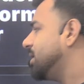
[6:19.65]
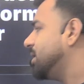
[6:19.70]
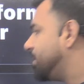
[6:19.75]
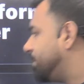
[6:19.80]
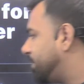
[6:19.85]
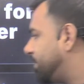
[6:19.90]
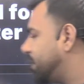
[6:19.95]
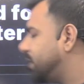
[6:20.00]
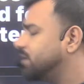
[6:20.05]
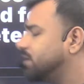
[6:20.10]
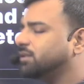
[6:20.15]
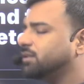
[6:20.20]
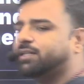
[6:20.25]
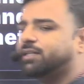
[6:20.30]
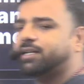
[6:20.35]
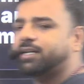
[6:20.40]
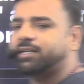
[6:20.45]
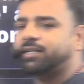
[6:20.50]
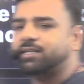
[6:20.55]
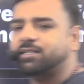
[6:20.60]
But here the
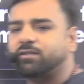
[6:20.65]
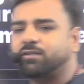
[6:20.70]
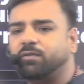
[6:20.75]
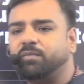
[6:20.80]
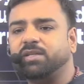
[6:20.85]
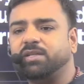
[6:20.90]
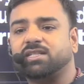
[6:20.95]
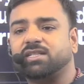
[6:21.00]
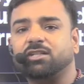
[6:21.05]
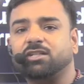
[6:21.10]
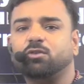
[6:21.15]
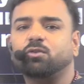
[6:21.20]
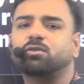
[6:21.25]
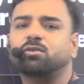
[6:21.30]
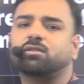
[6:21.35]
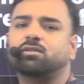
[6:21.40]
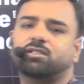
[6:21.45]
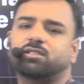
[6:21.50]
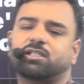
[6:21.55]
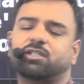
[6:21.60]
correct answer will be
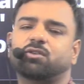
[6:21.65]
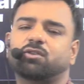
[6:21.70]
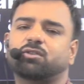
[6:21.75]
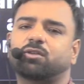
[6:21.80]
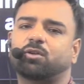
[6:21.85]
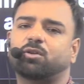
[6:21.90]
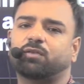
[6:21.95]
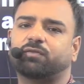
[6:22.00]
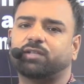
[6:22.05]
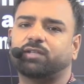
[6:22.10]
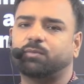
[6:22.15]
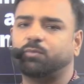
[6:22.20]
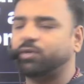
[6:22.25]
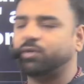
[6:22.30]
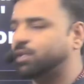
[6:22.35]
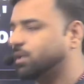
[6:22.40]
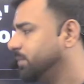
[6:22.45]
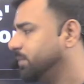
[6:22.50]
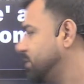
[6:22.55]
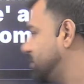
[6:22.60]
zeroth law of
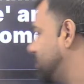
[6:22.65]
thermodynamics.